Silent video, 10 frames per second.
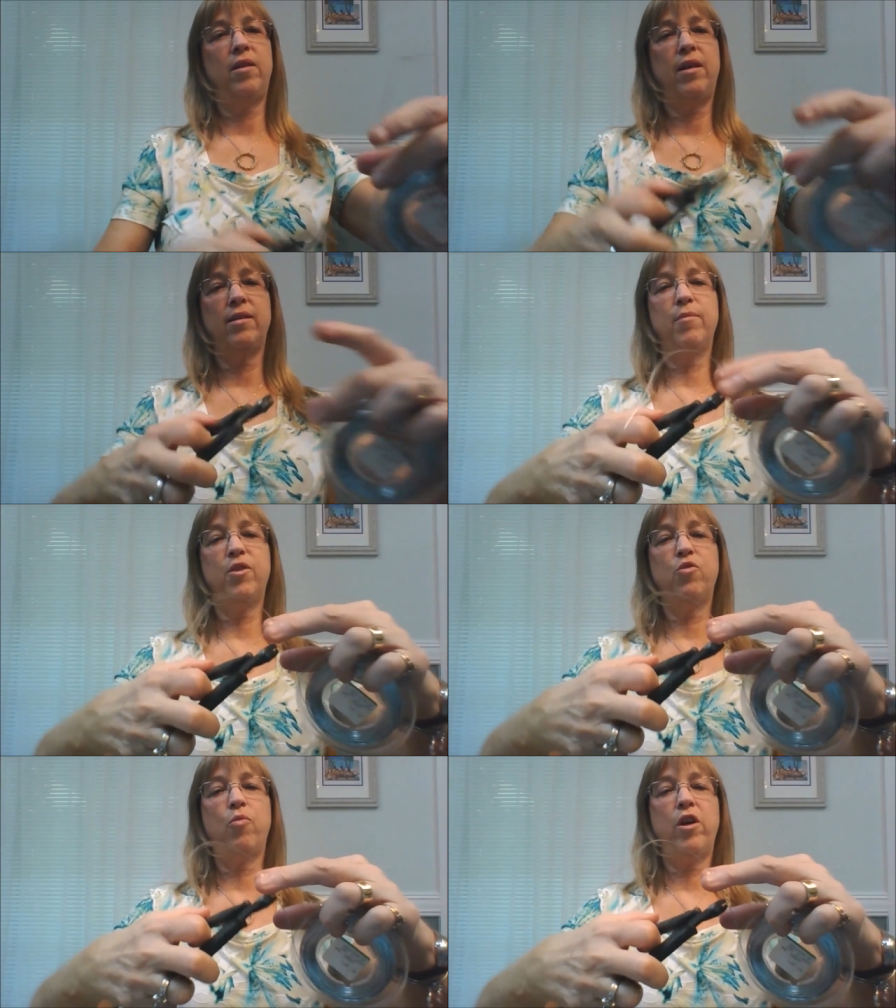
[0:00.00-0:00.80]
Take as
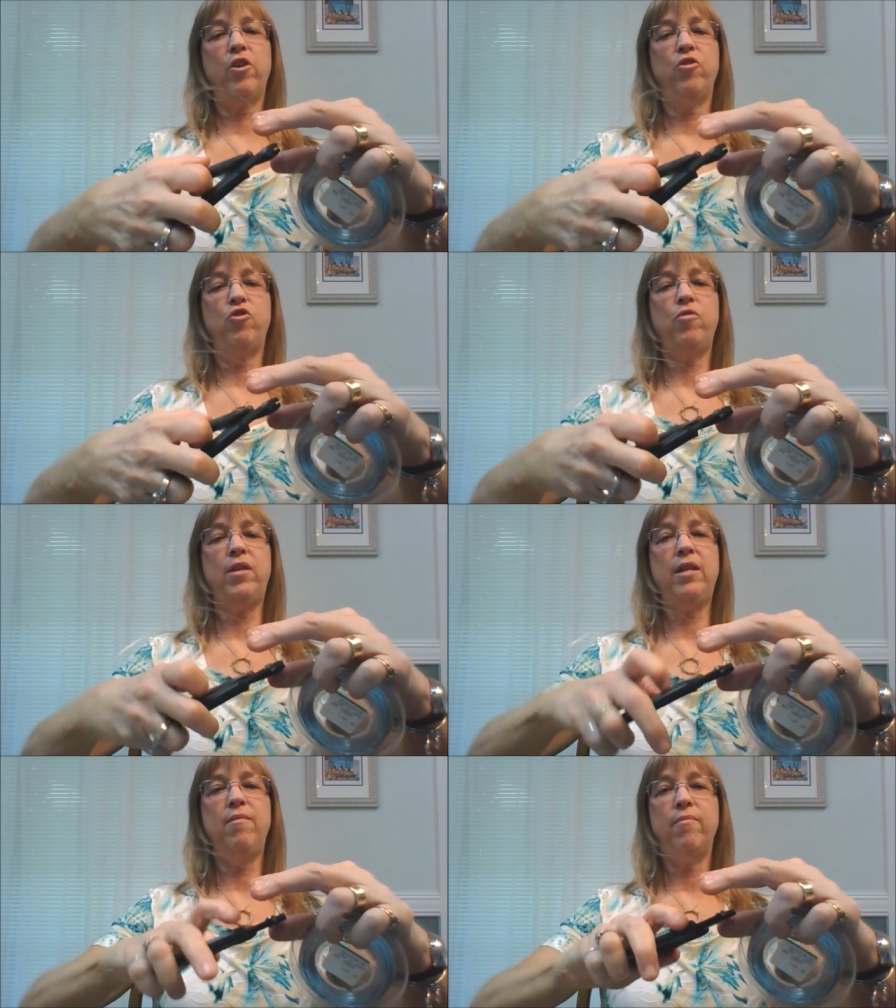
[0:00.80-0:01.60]
much wire as you
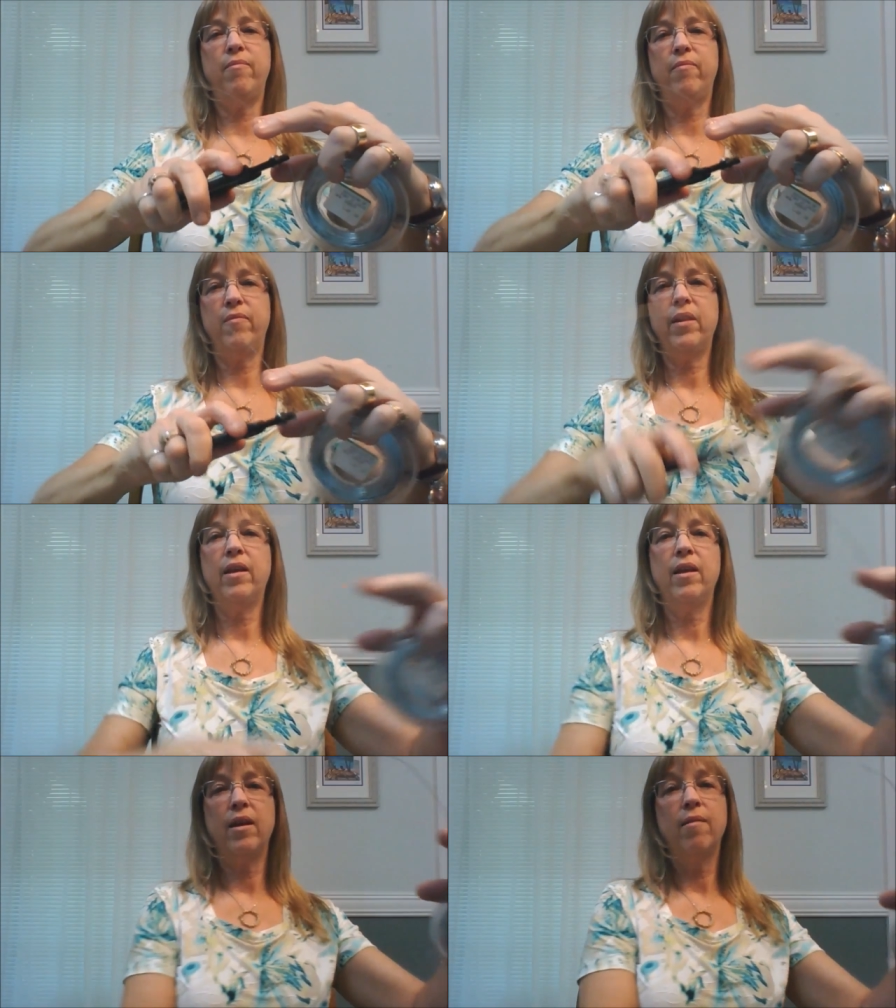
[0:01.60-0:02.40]
need.
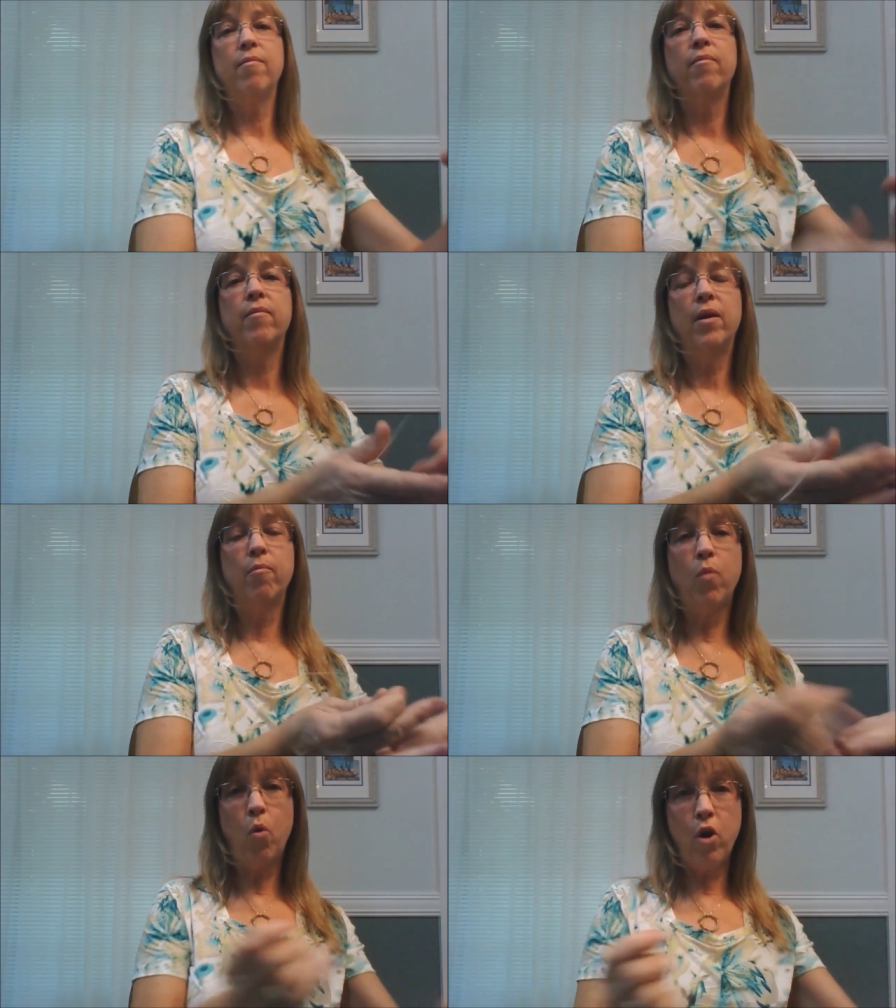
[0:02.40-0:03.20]

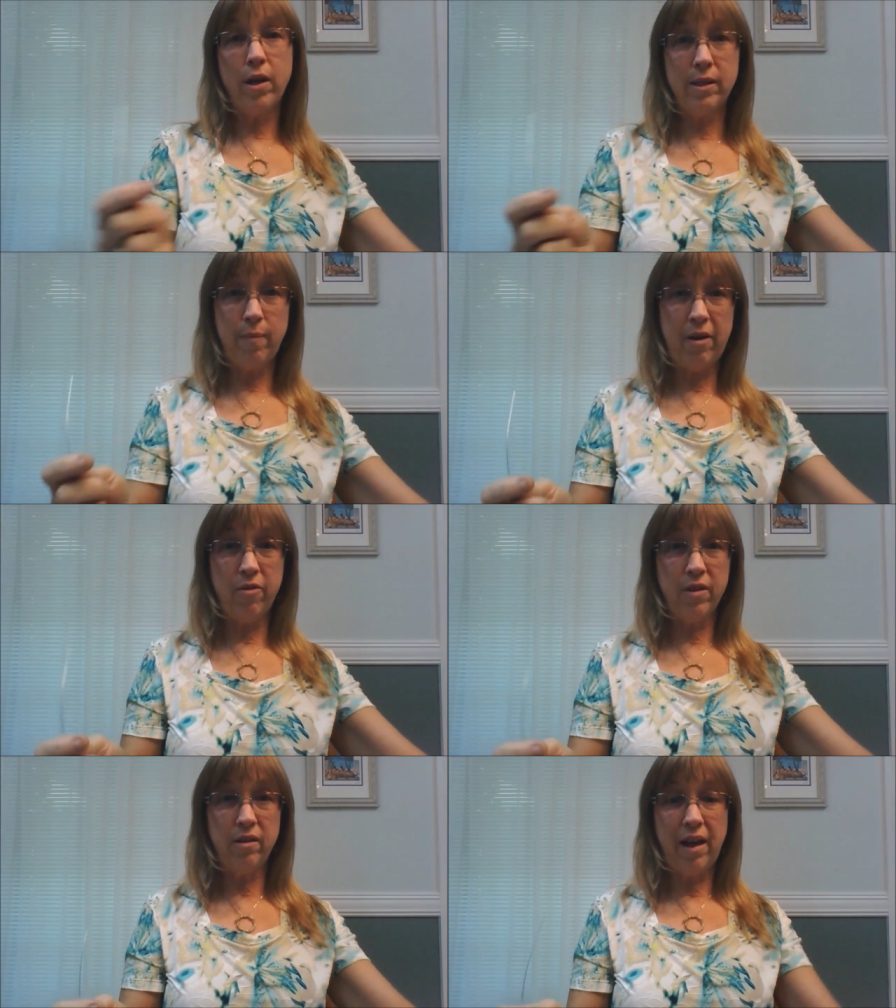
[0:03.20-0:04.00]
More is
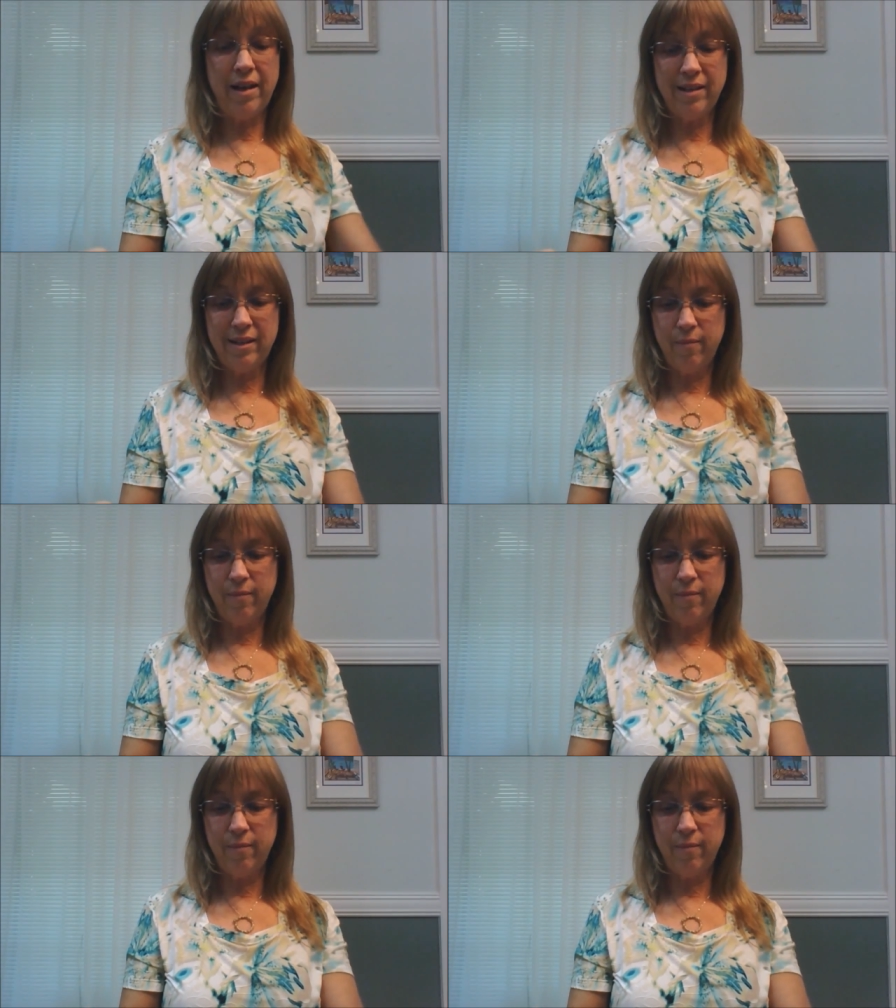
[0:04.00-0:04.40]
better than less